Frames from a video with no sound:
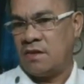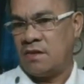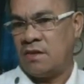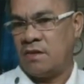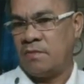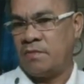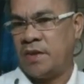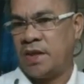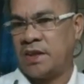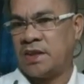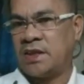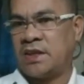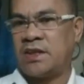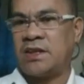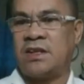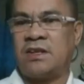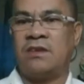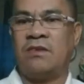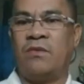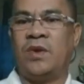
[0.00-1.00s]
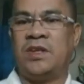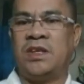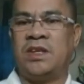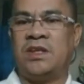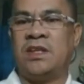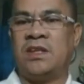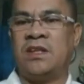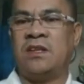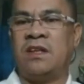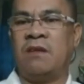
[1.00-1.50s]
of this, which is
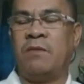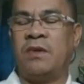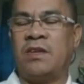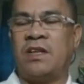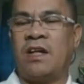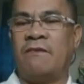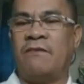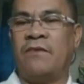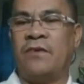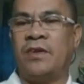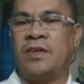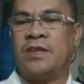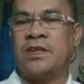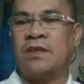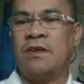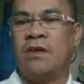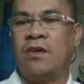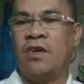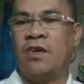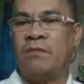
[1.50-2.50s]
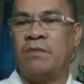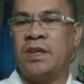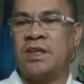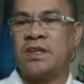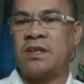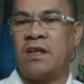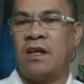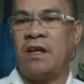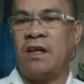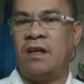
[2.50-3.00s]
the centripetal force of
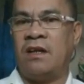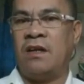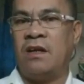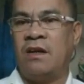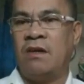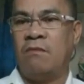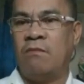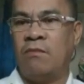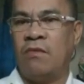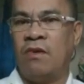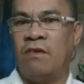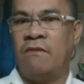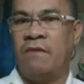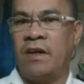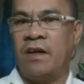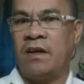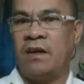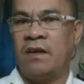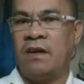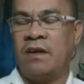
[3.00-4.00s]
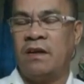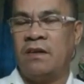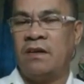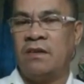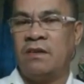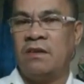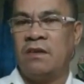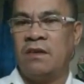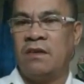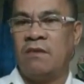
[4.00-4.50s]
this car moving
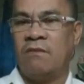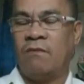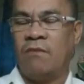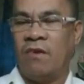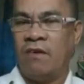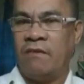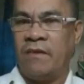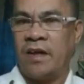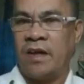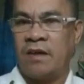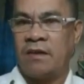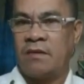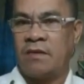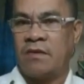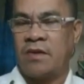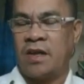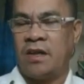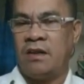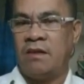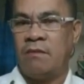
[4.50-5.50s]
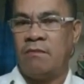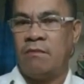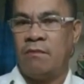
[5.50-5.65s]
in